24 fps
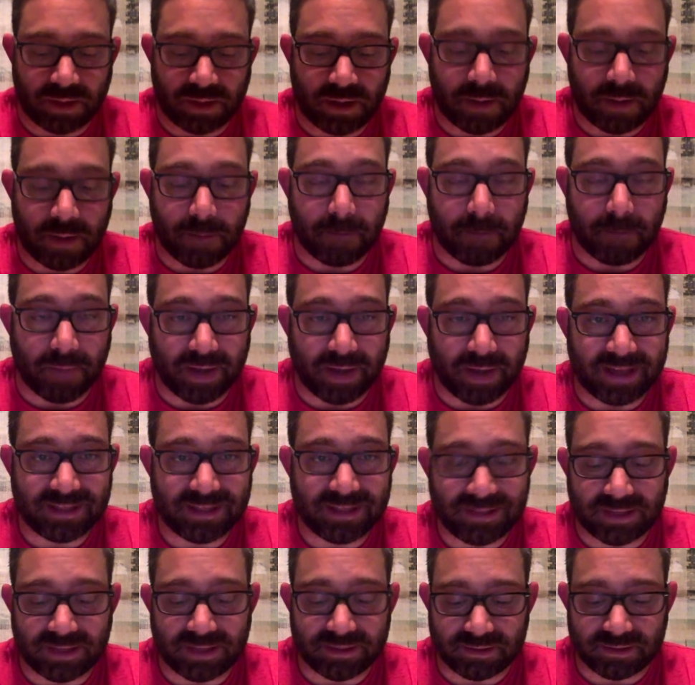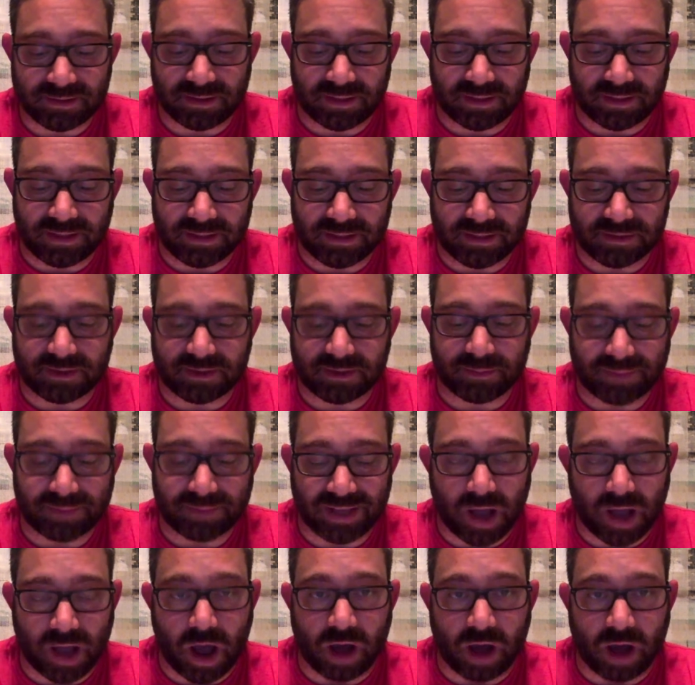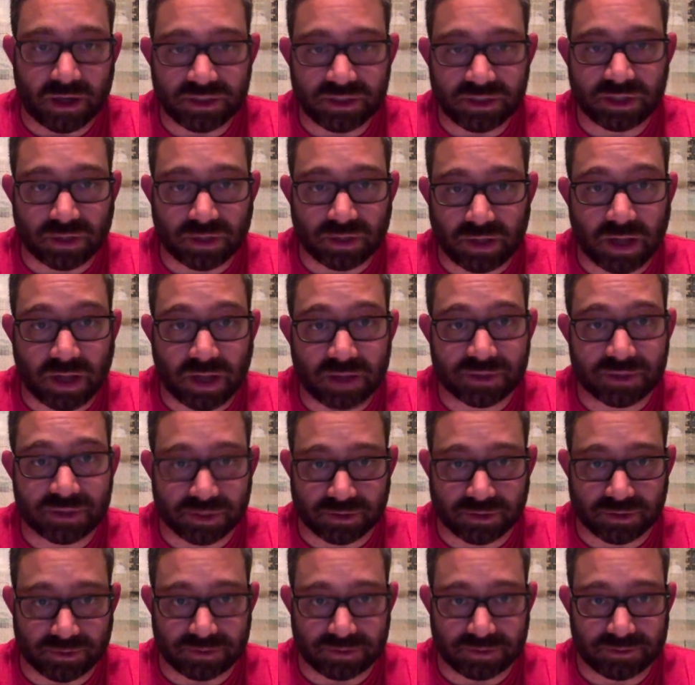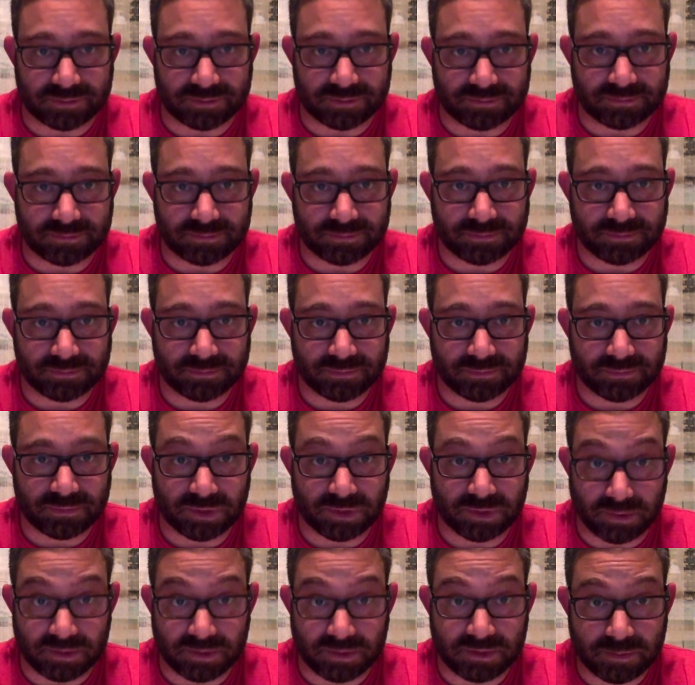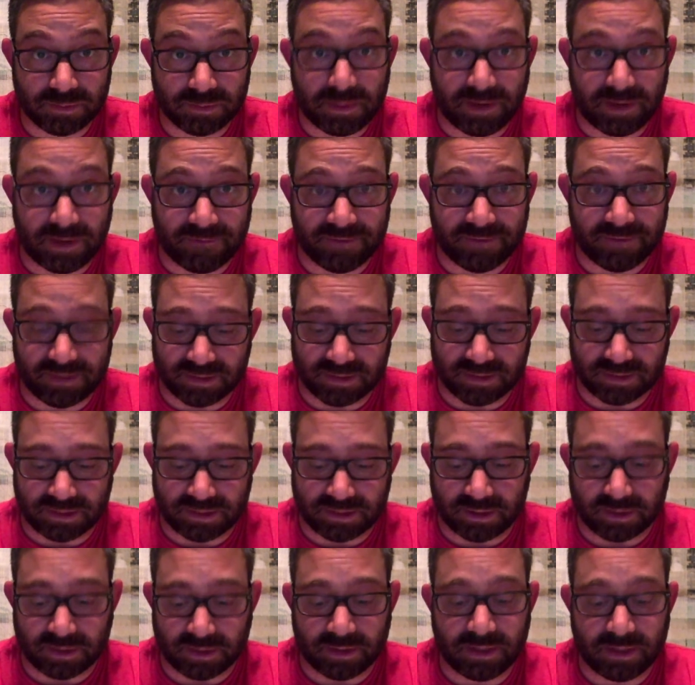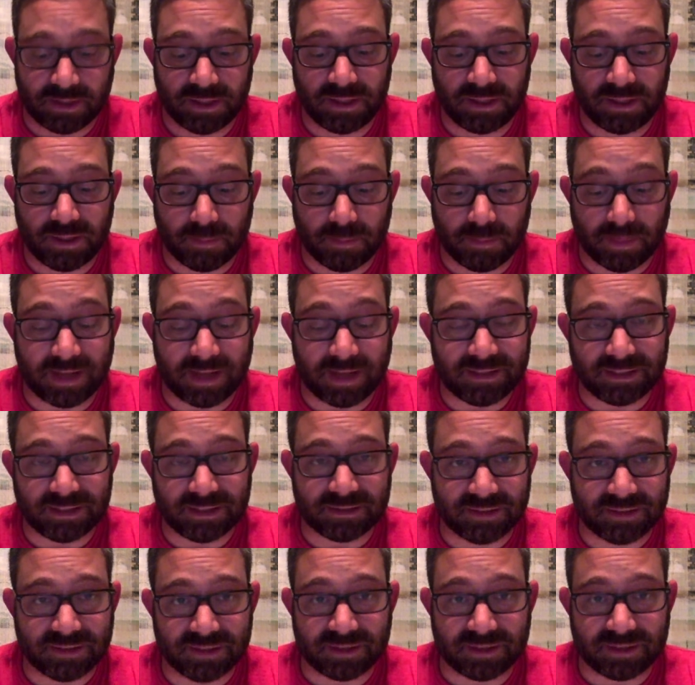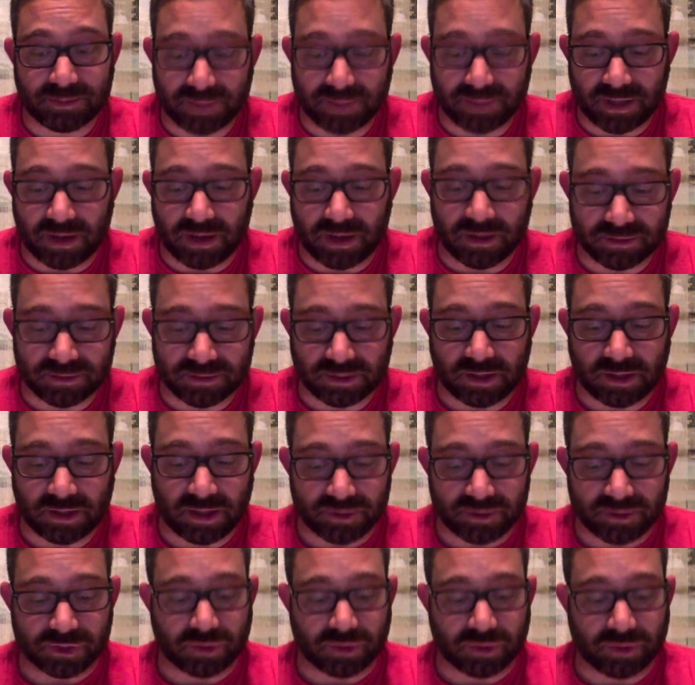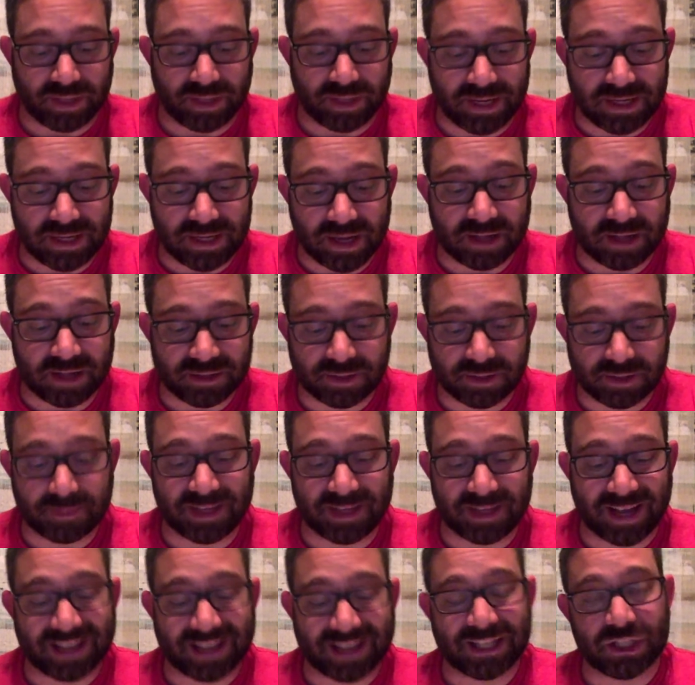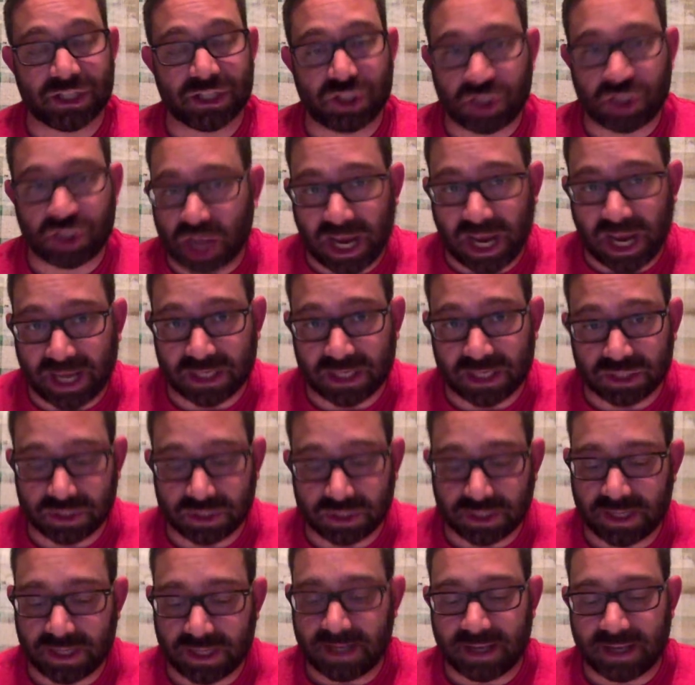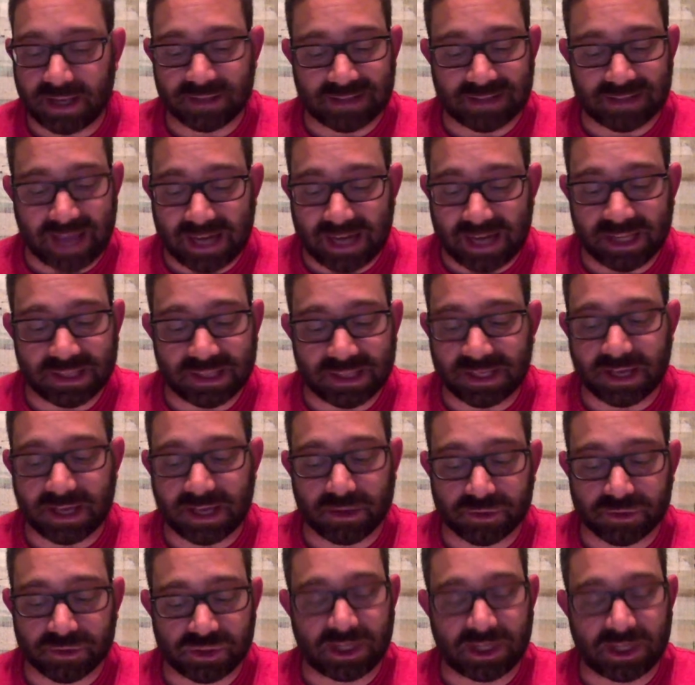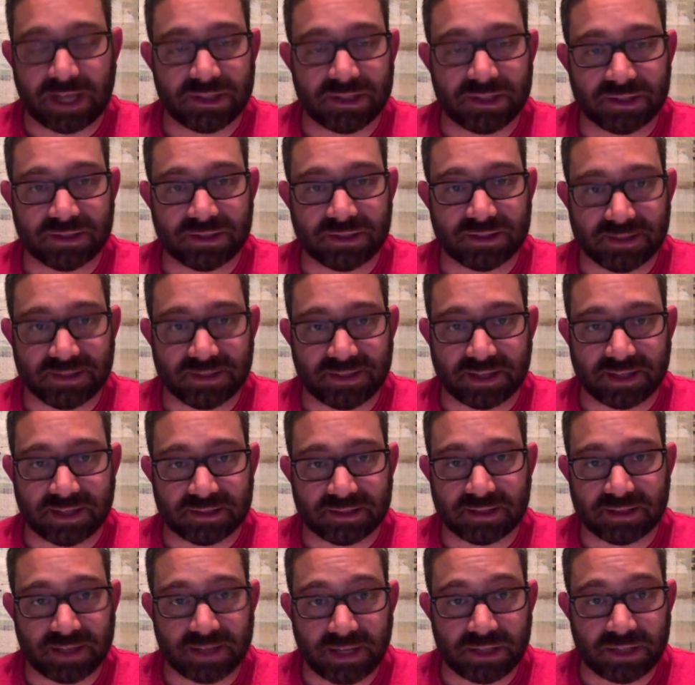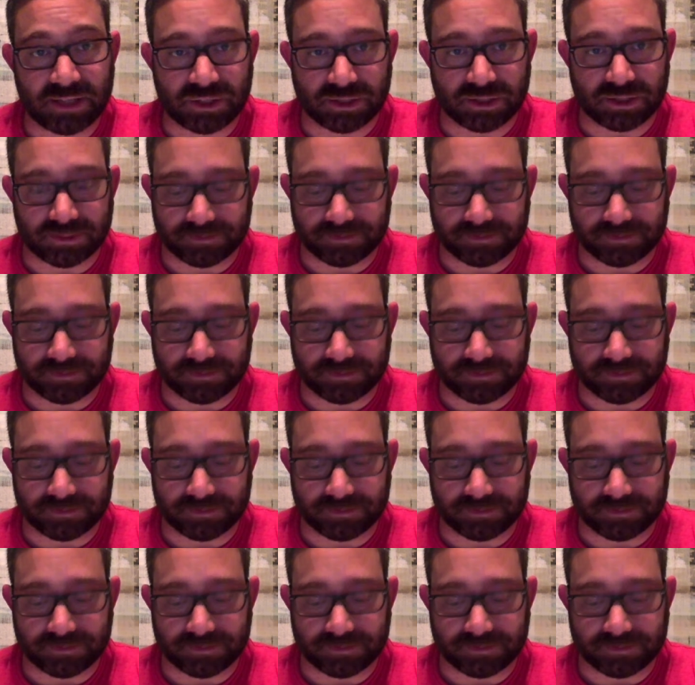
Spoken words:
My destiny is something ontological. See, this is metaphysics here. My destiny is something ontological and not something I can change as anything else changes its destination.